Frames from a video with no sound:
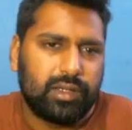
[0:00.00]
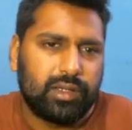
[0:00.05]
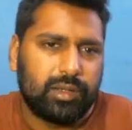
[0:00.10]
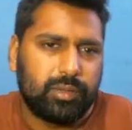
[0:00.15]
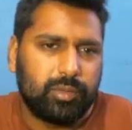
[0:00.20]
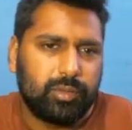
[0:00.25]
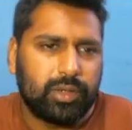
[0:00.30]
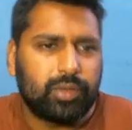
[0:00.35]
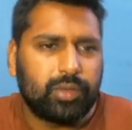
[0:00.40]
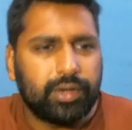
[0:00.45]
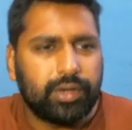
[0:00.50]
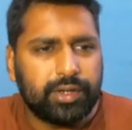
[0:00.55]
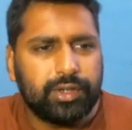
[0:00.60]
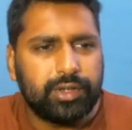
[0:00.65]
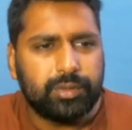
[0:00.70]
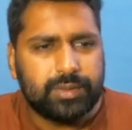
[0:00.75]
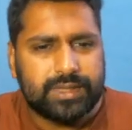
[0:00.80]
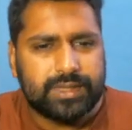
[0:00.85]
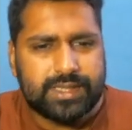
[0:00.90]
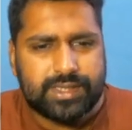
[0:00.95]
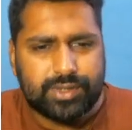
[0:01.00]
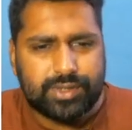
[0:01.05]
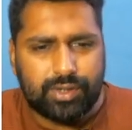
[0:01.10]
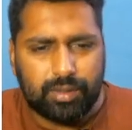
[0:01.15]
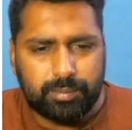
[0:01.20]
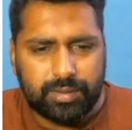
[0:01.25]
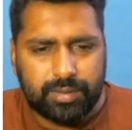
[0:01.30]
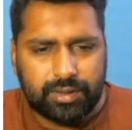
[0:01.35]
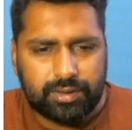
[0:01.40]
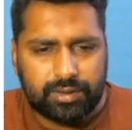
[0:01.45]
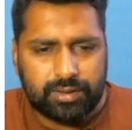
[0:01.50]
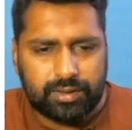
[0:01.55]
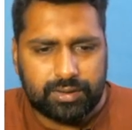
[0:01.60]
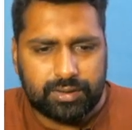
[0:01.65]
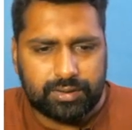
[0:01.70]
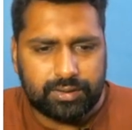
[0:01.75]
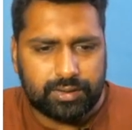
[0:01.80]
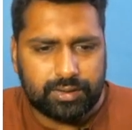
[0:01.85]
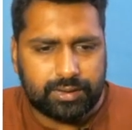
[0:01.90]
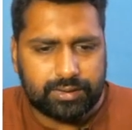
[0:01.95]
We'll continue with this topic
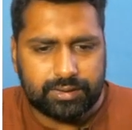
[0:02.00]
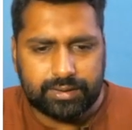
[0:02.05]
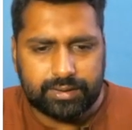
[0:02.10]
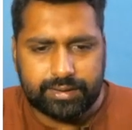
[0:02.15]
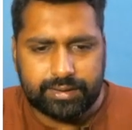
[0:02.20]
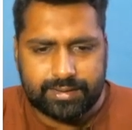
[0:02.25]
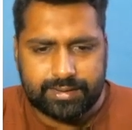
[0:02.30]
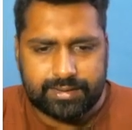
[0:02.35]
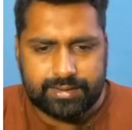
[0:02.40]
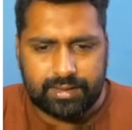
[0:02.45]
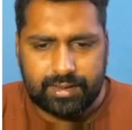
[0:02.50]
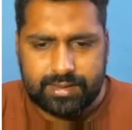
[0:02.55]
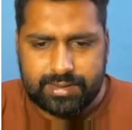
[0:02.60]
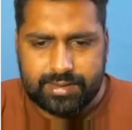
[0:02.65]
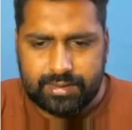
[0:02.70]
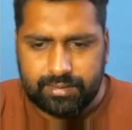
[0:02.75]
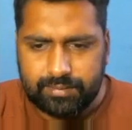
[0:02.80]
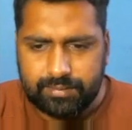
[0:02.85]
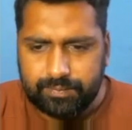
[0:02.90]
in the next class.